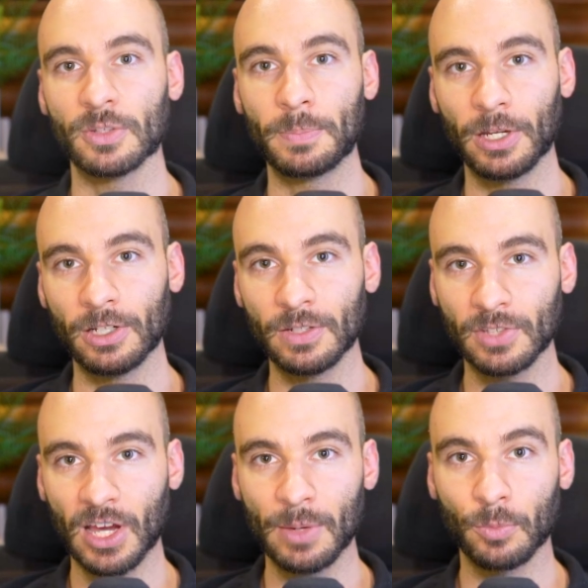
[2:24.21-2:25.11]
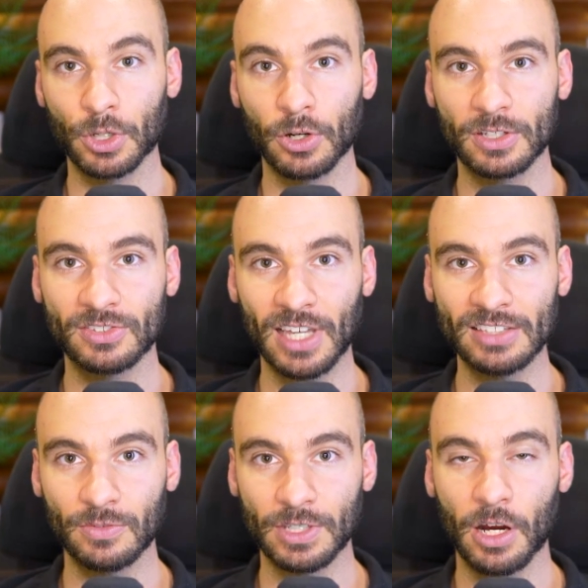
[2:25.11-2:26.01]
there's a period of time where you're
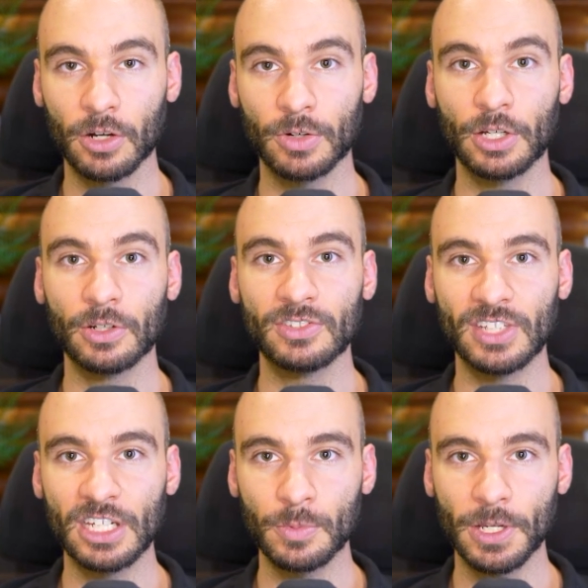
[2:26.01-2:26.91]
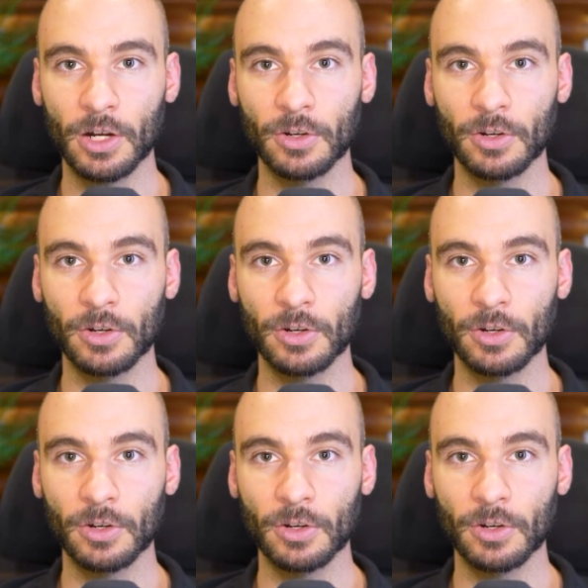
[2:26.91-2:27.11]
excessively hungry, you're insatiably